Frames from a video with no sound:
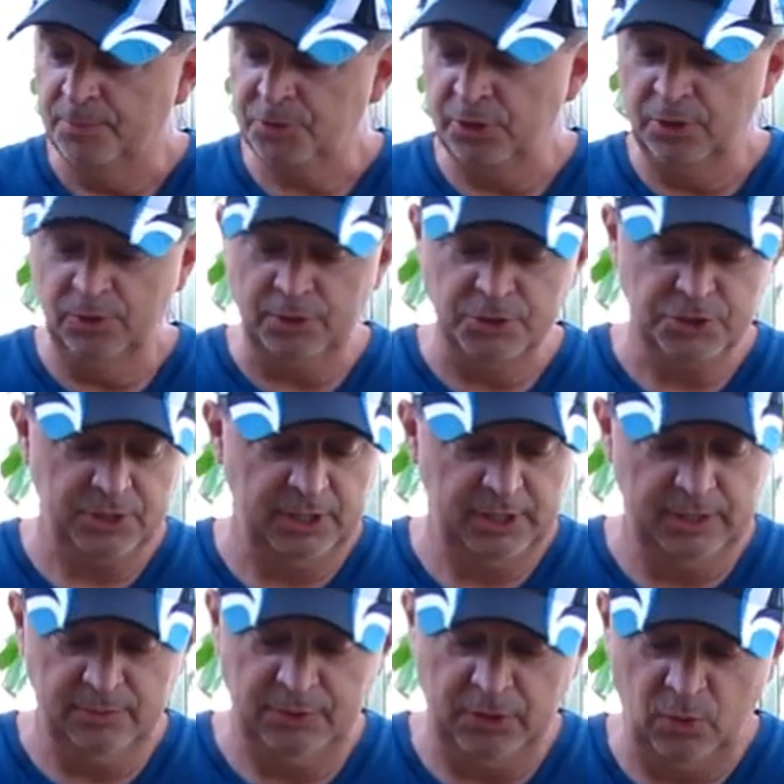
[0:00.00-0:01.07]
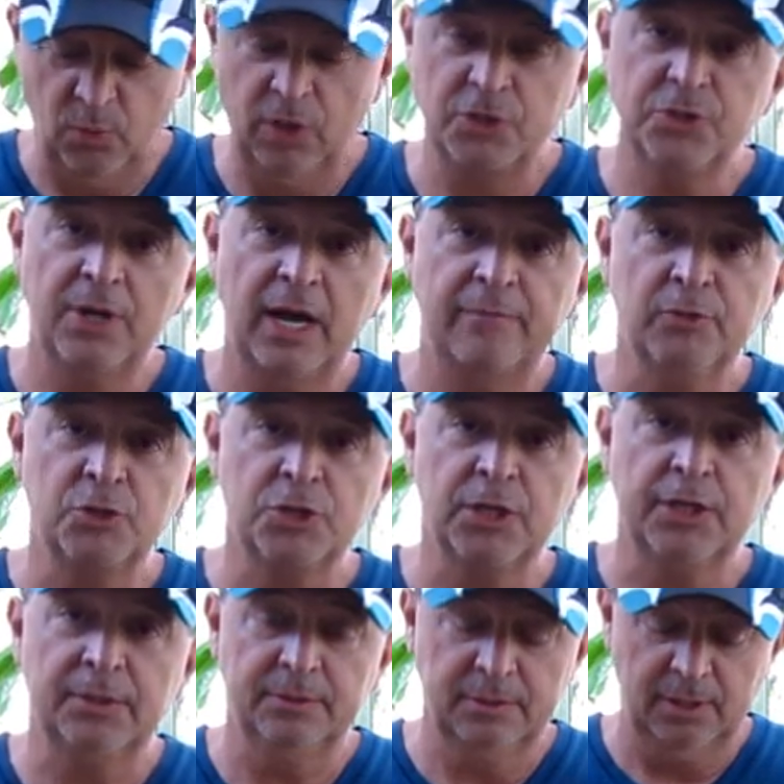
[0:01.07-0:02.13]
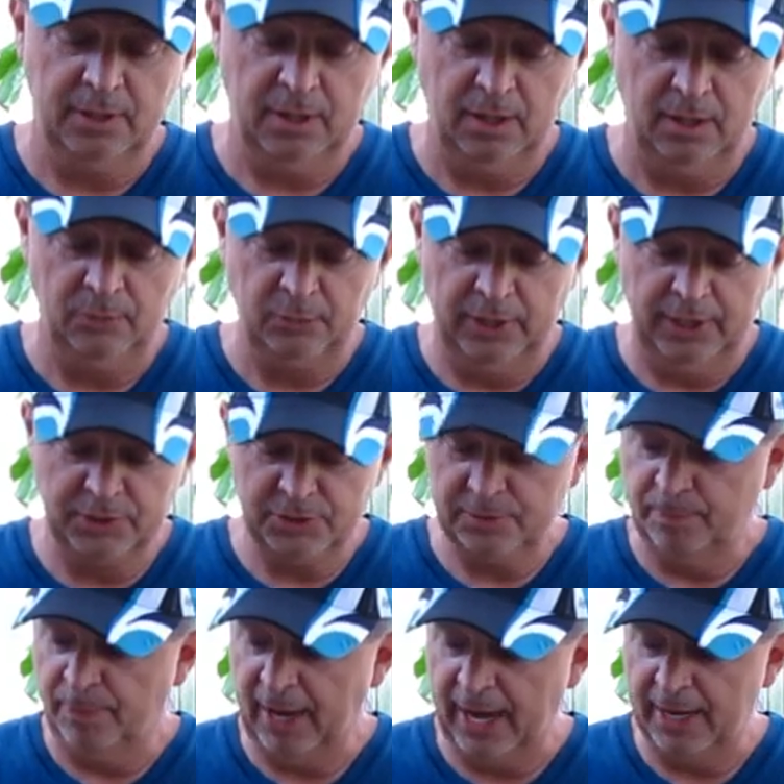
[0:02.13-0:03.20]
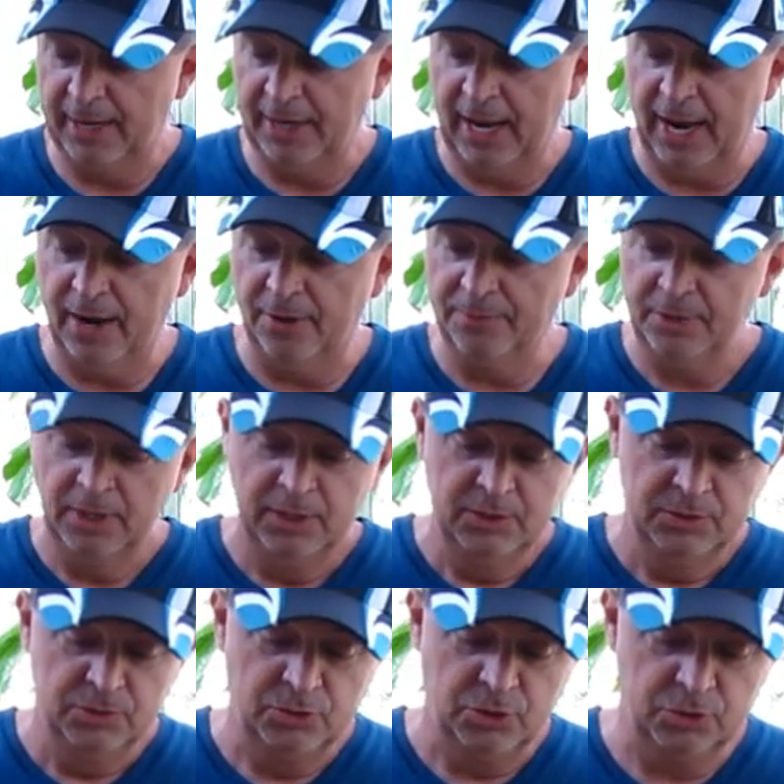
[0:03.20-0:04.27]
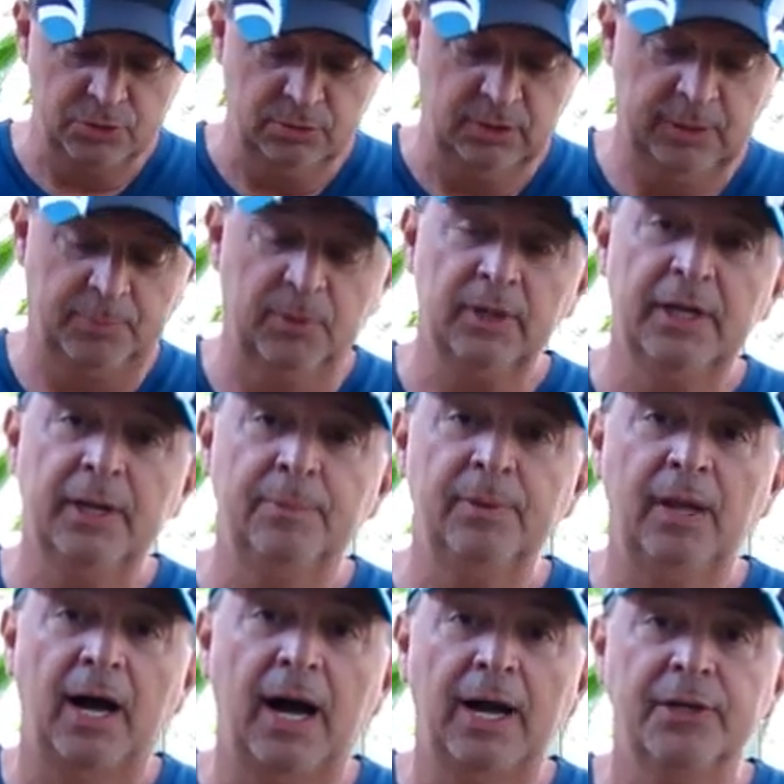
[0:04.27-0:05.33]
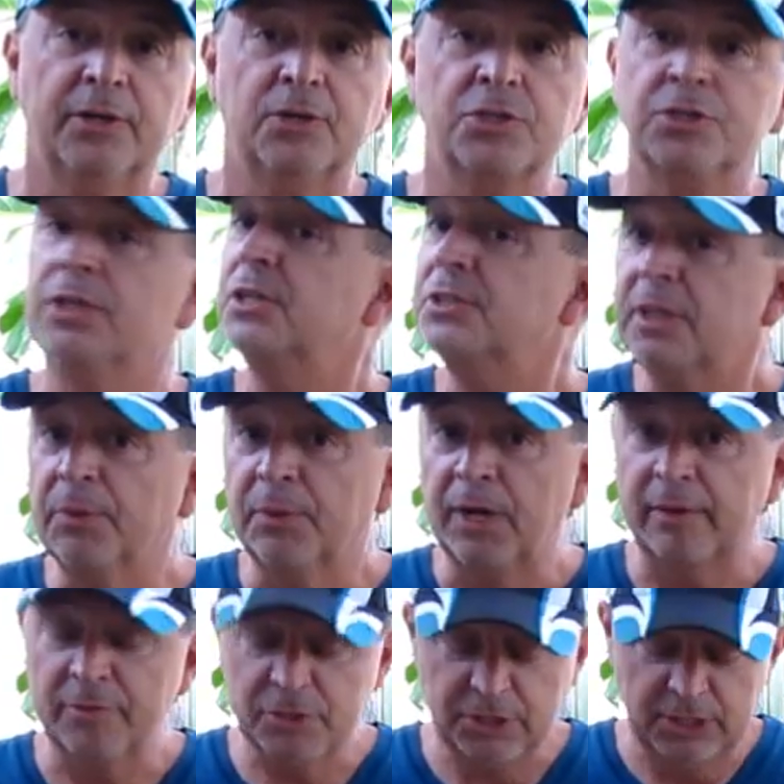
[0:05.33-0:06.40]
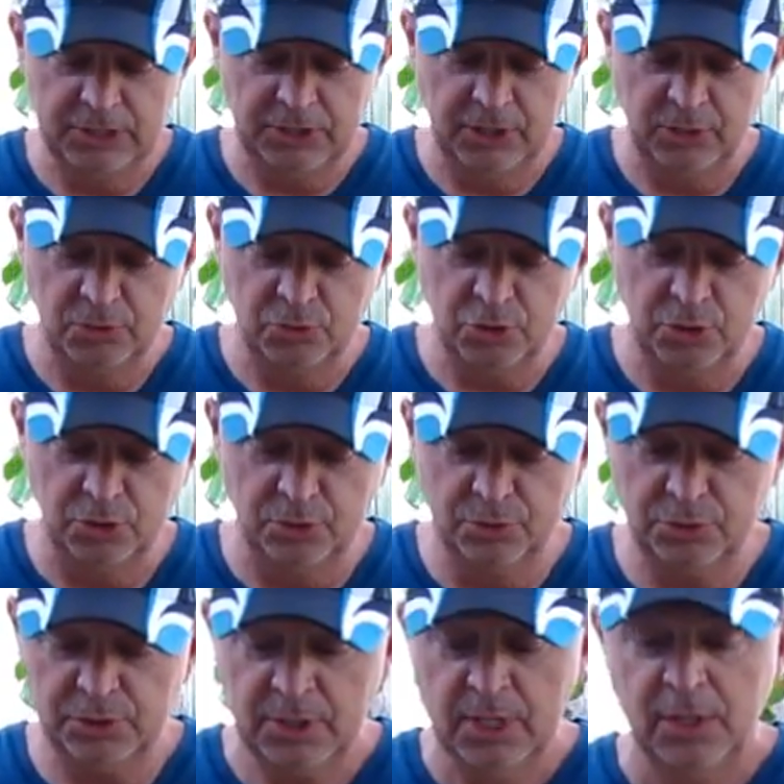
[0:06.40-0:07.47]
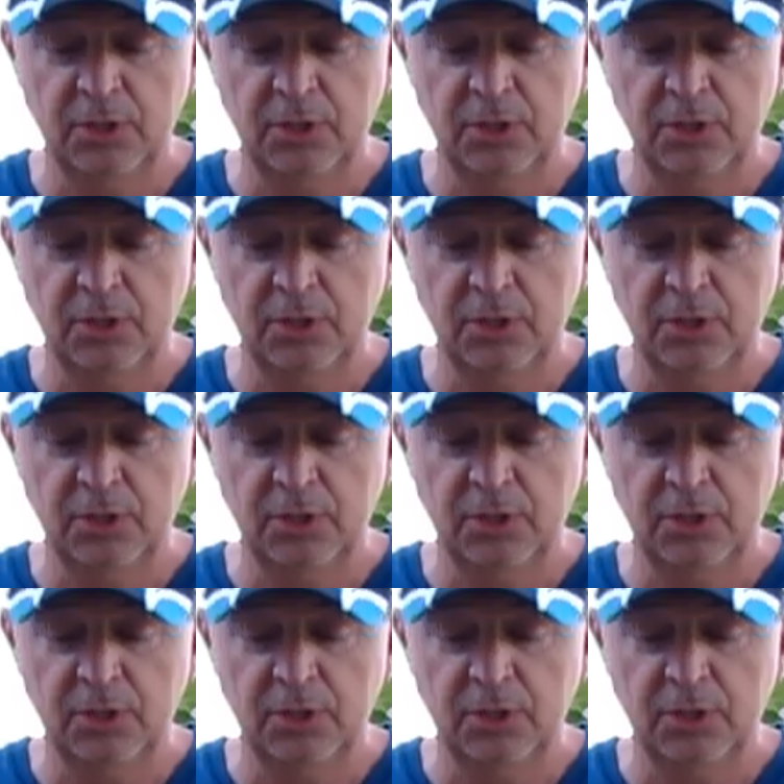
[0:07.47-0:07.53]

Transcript: So you can see, you know, once you have your chicken rinsed, patted down, just liberally apply your seasoning, whatever seasoning you choose.